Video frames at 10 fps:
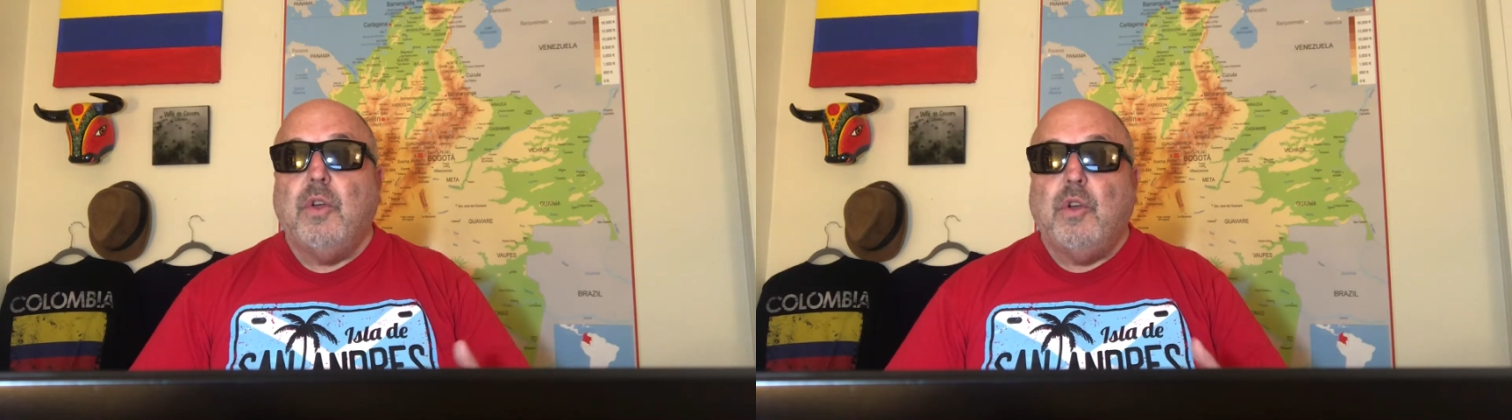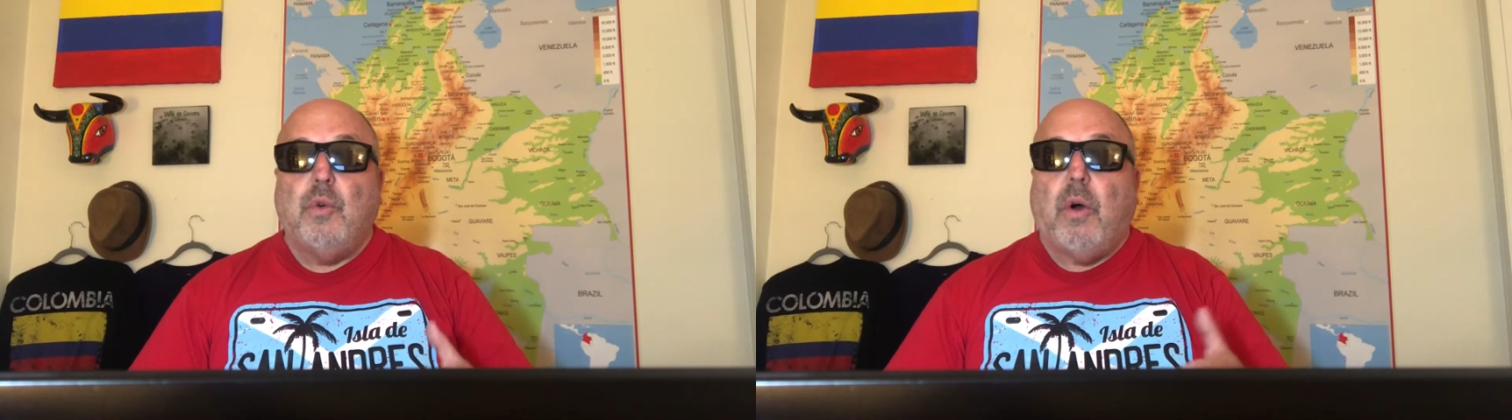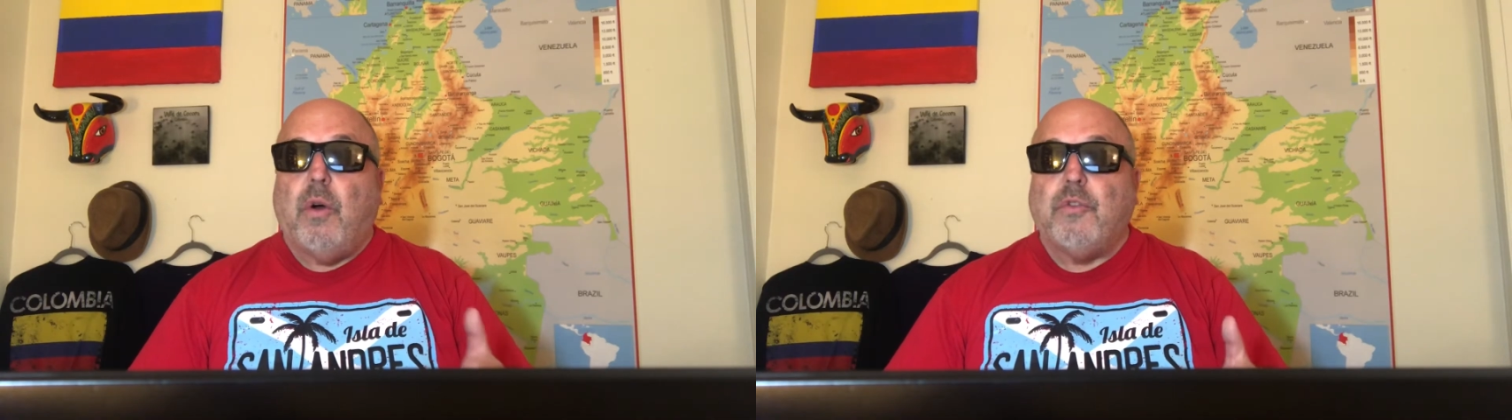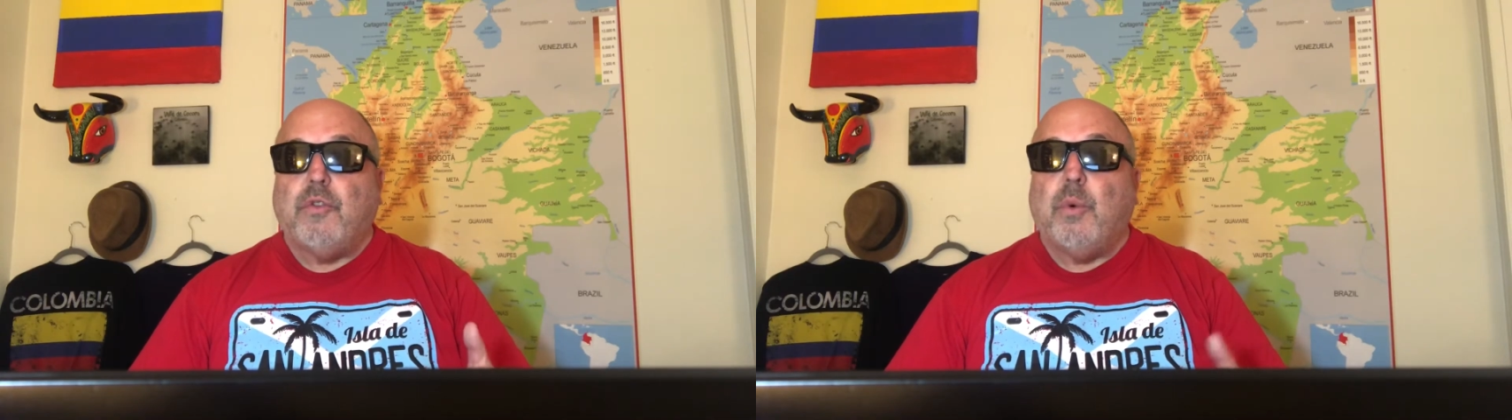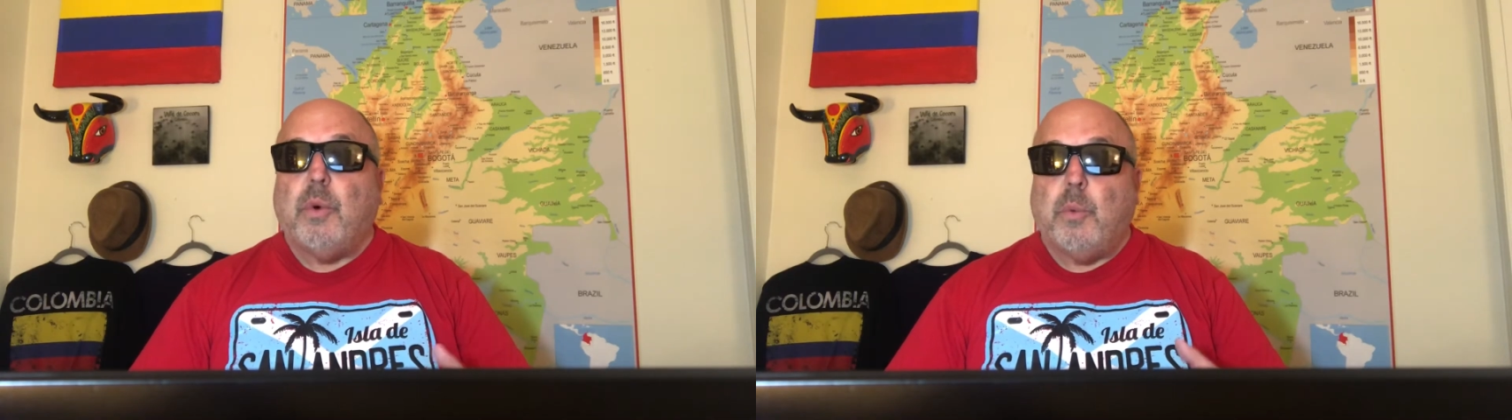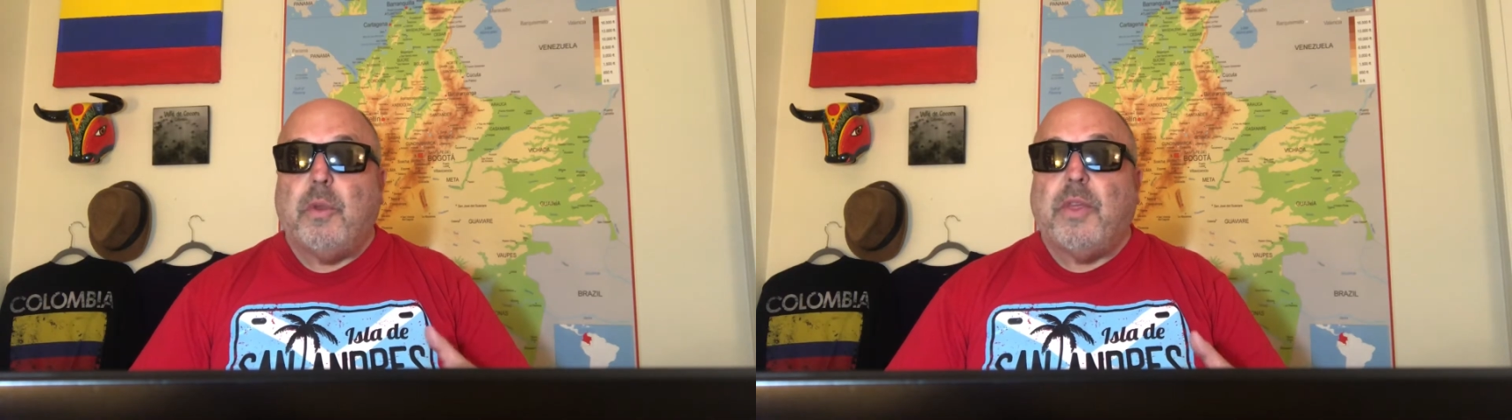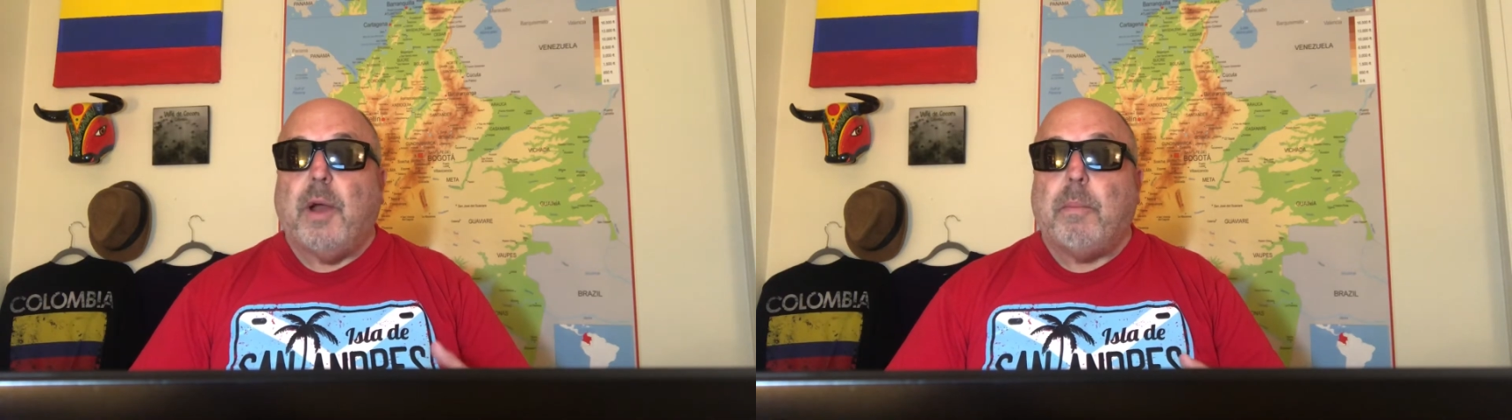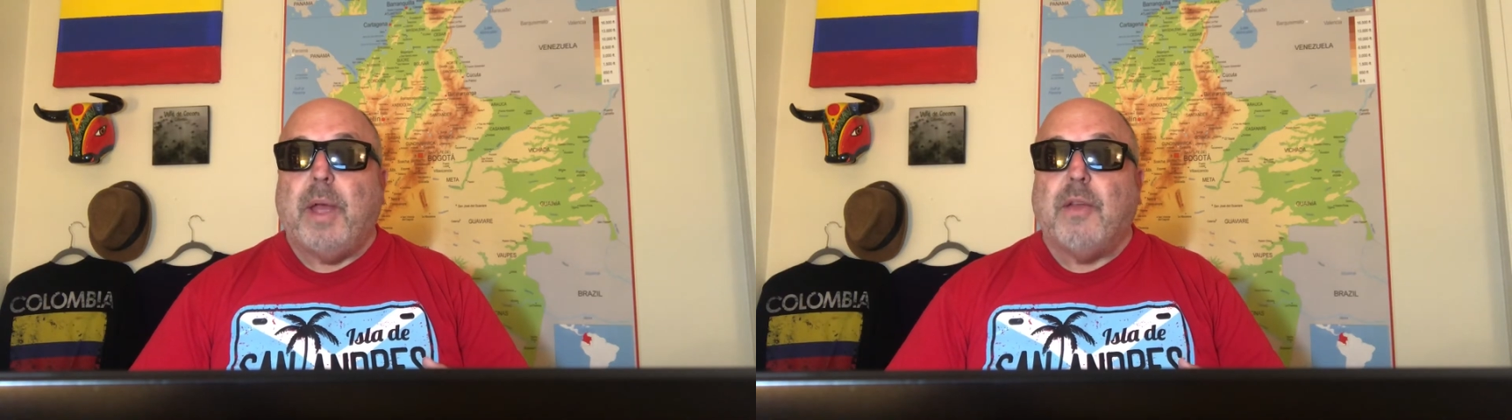who also were
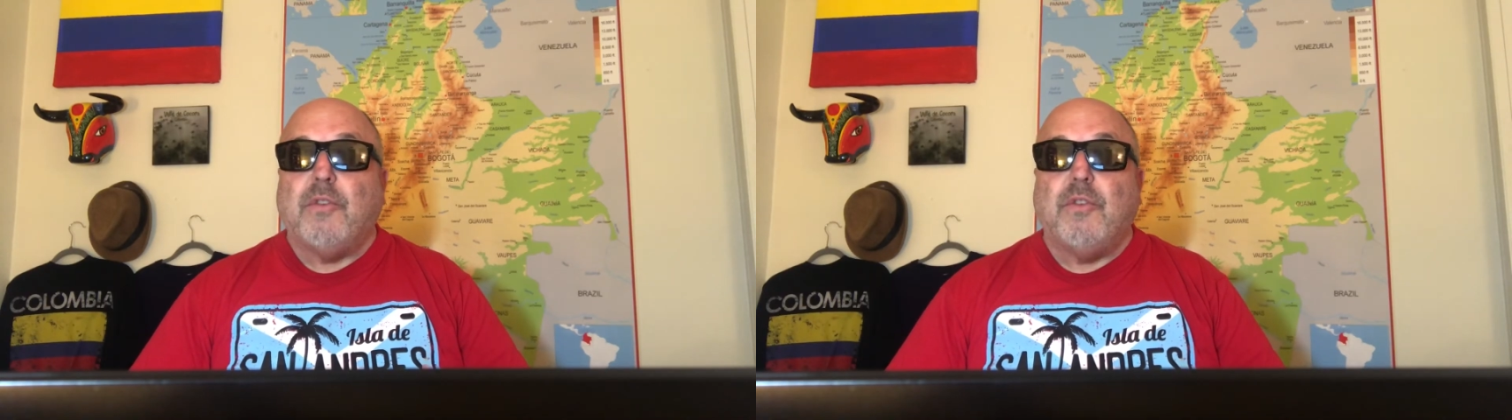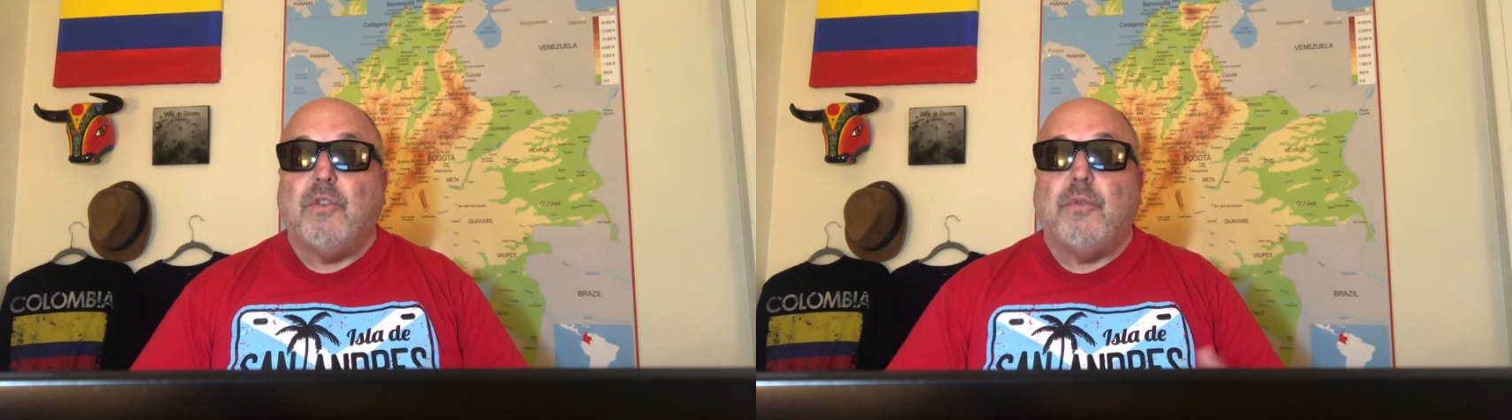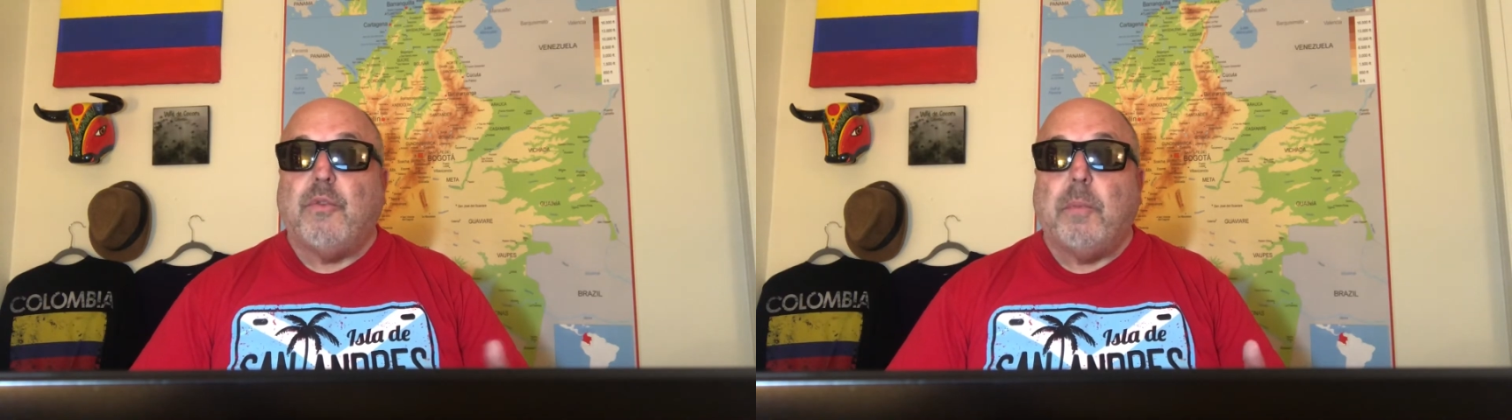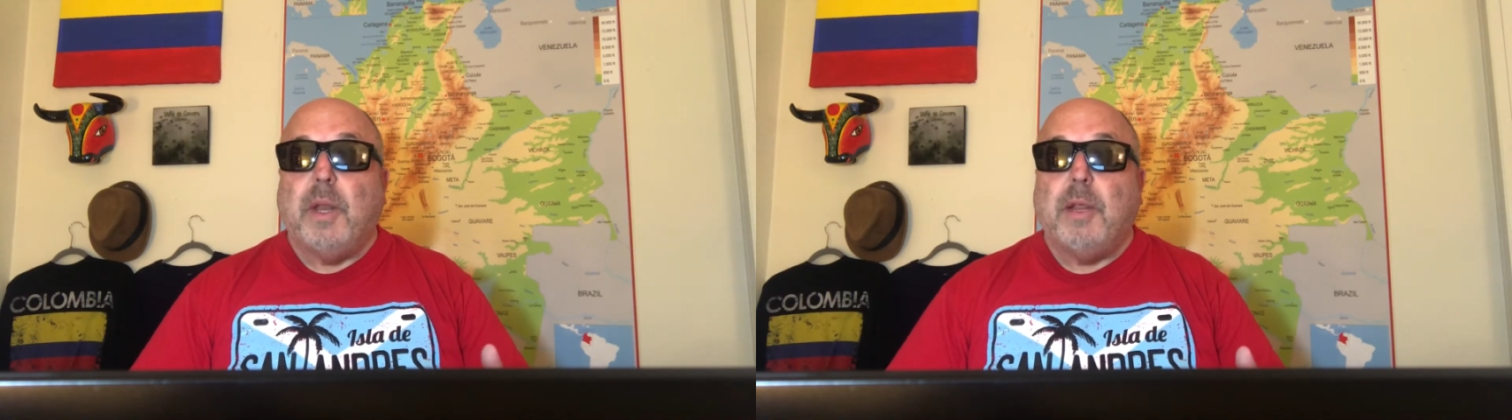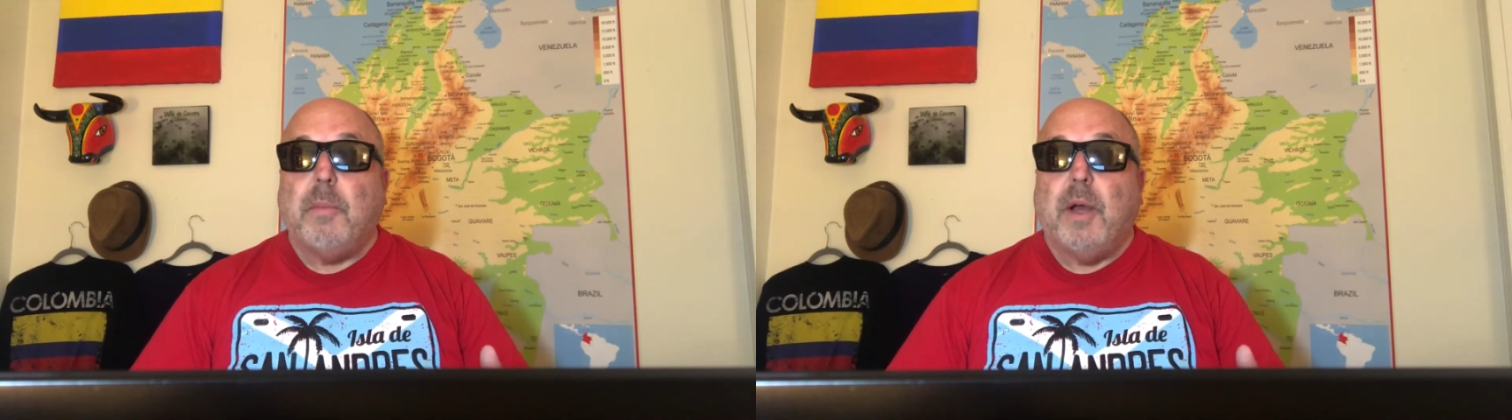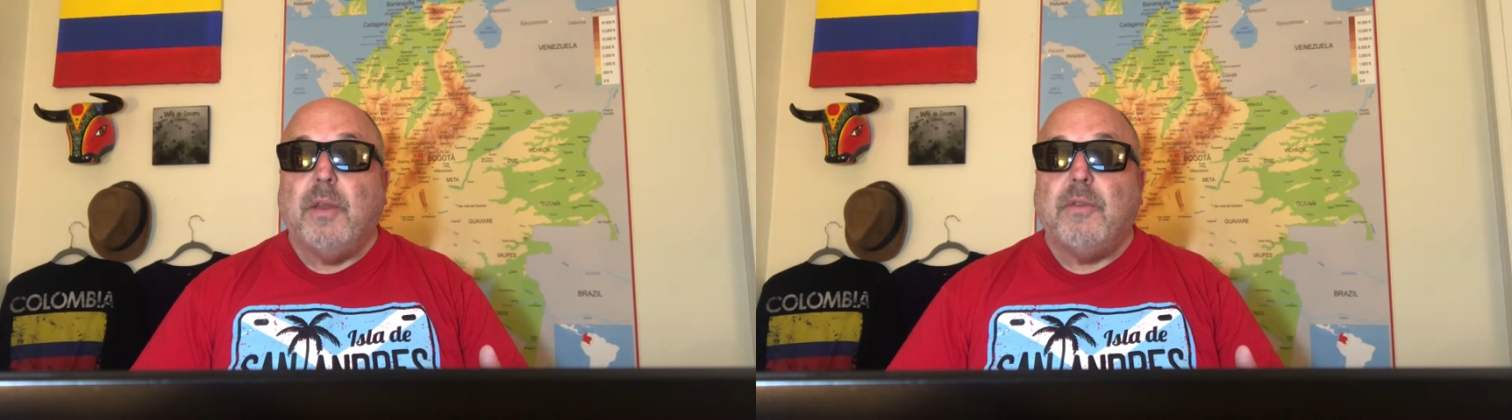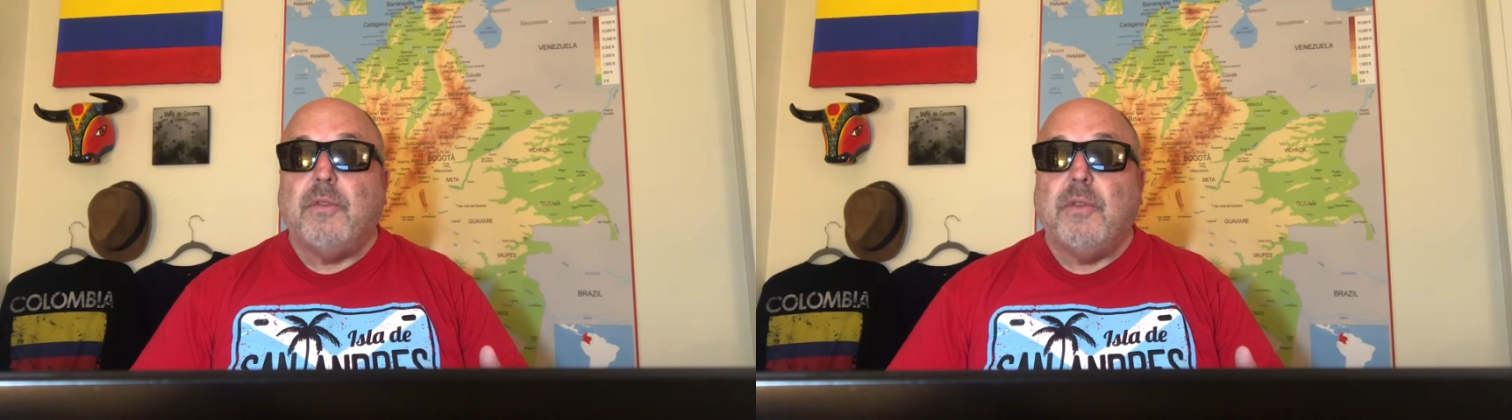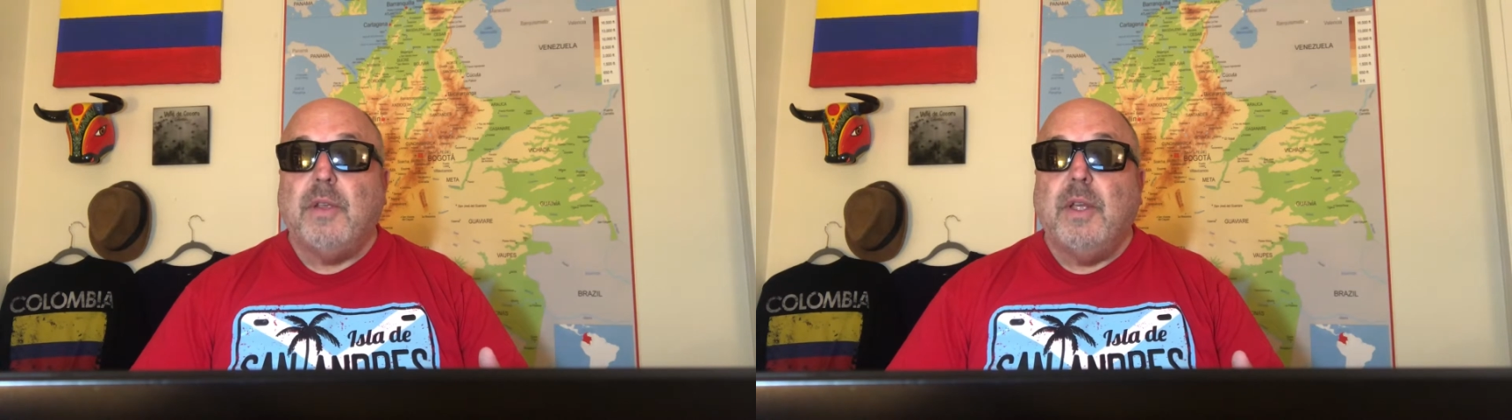without passengers for many months,